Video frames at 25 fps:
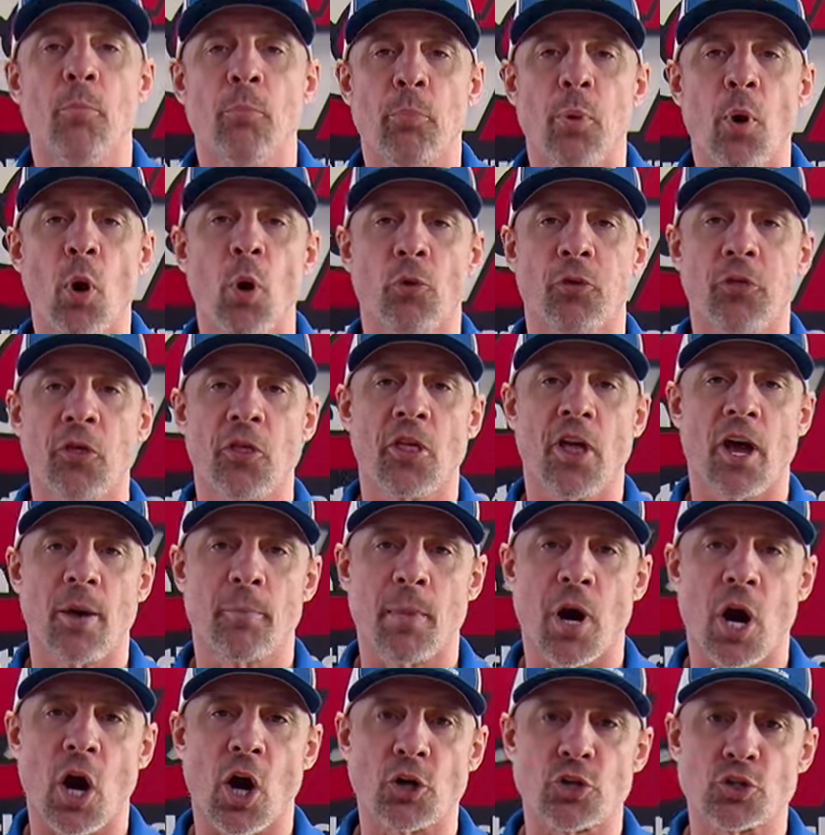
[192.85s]
Both of
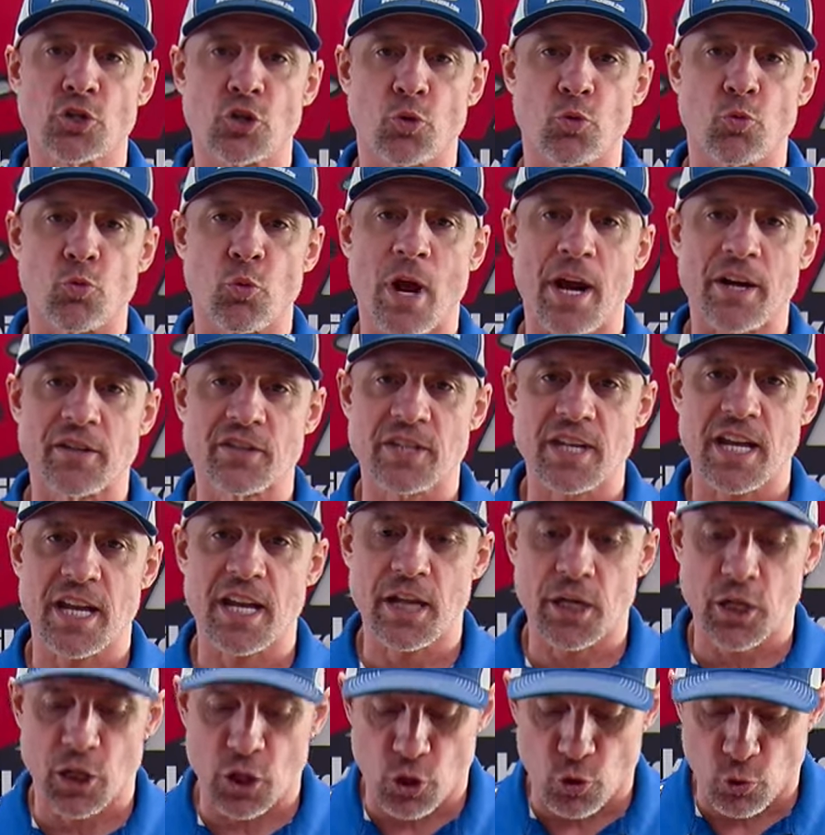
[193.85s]
them are direct
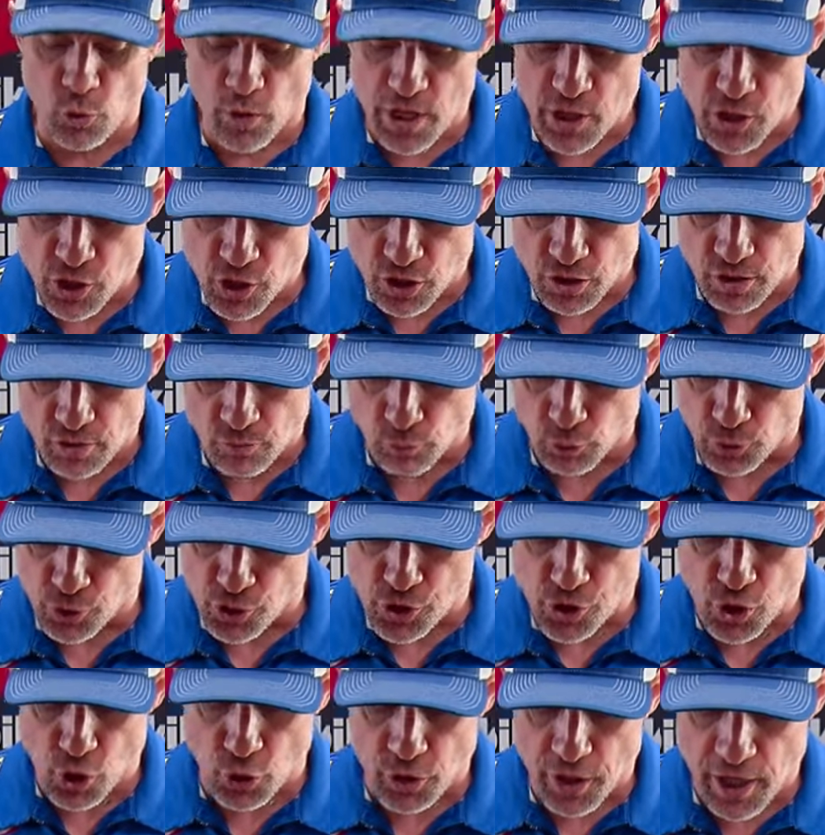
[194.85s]
integration. We'll
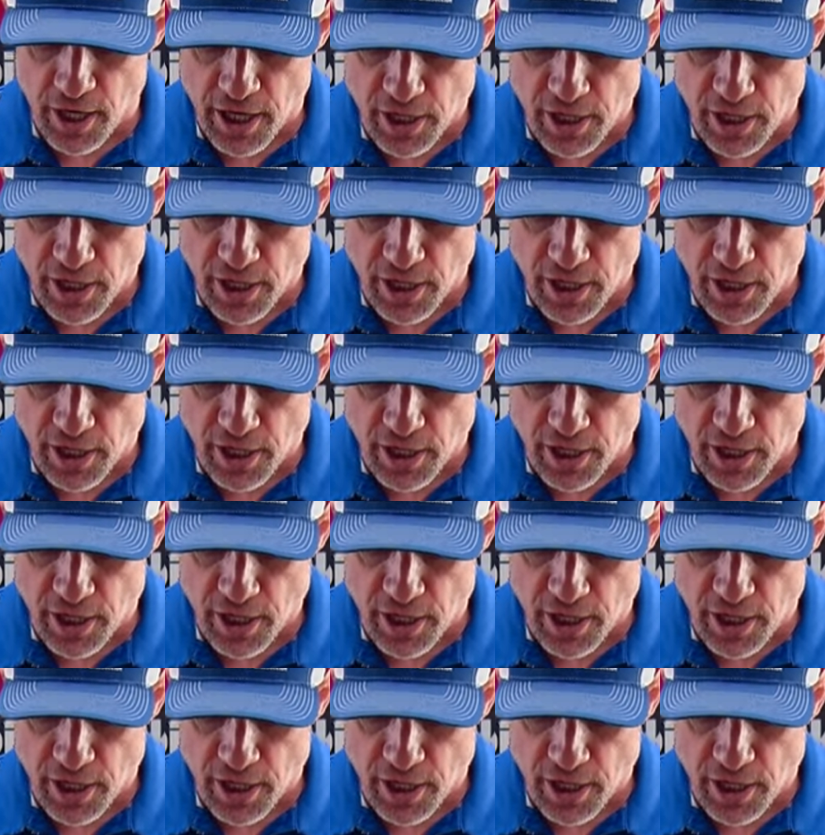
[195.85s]
show you